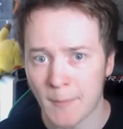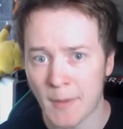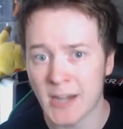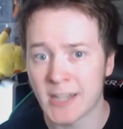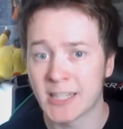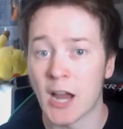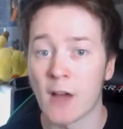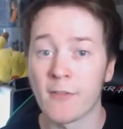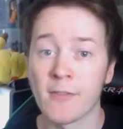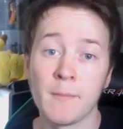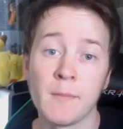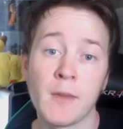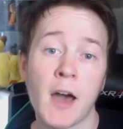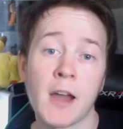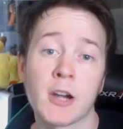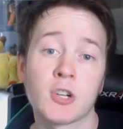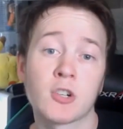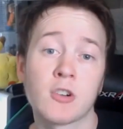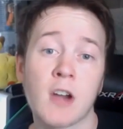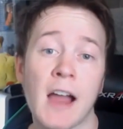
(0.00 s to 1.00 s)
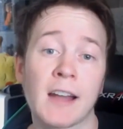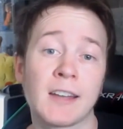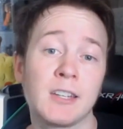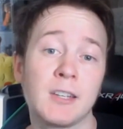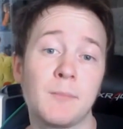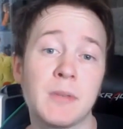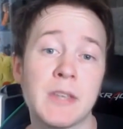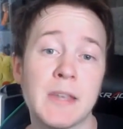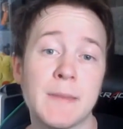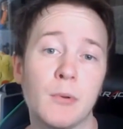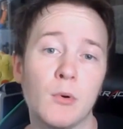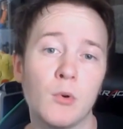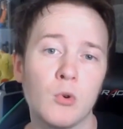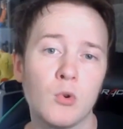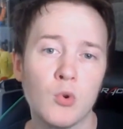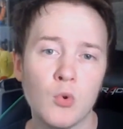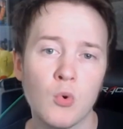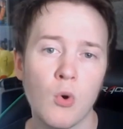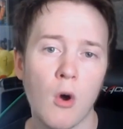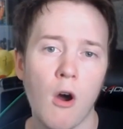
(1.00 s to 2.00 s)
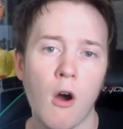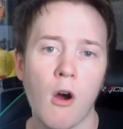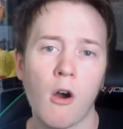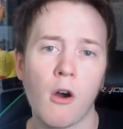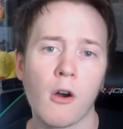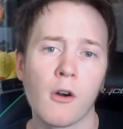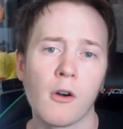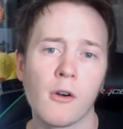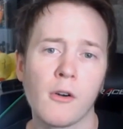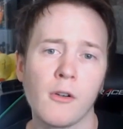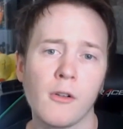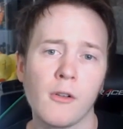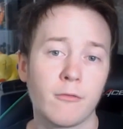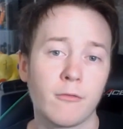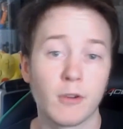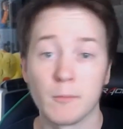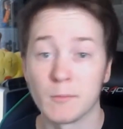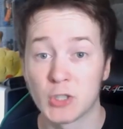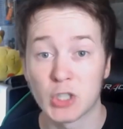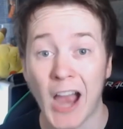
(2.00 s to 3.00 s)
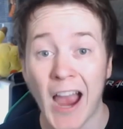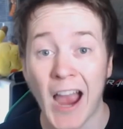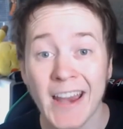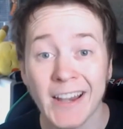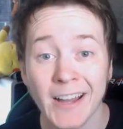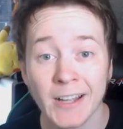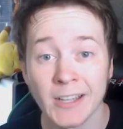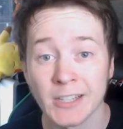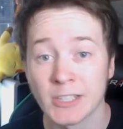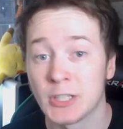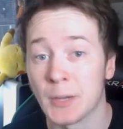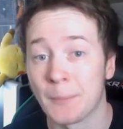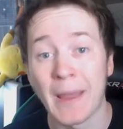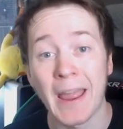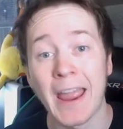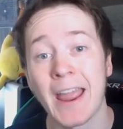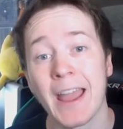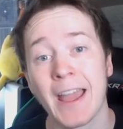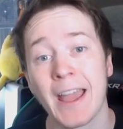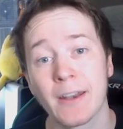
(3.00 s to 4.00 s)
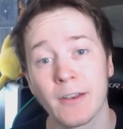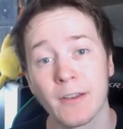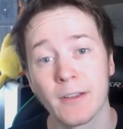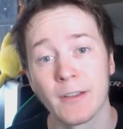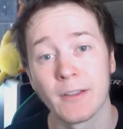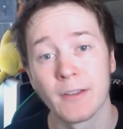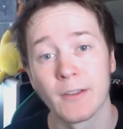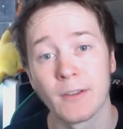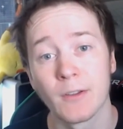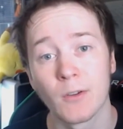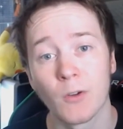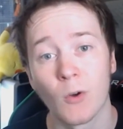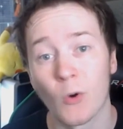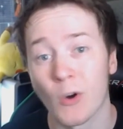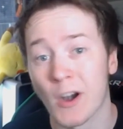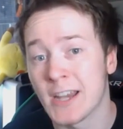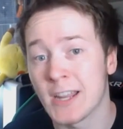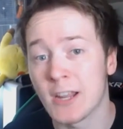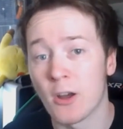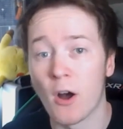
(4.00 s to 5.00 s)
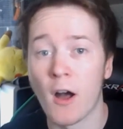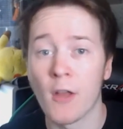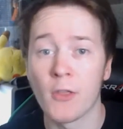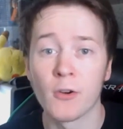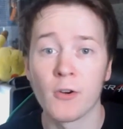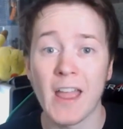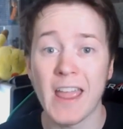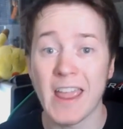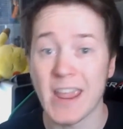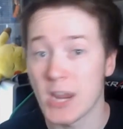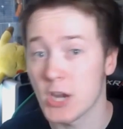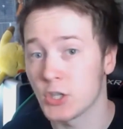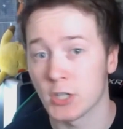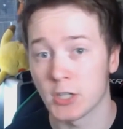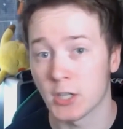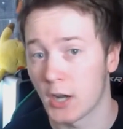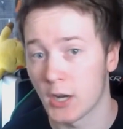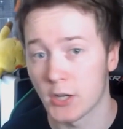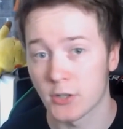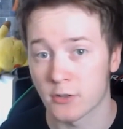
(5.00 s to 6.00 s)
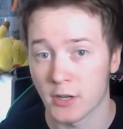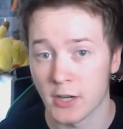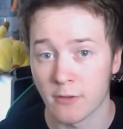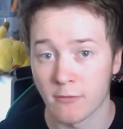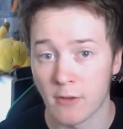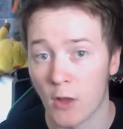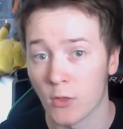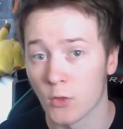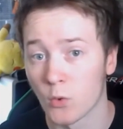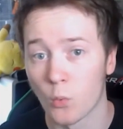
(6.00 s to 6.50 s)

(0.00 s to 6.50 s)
myself am not attracted to people who are from China, Japan, or any other Asian country around the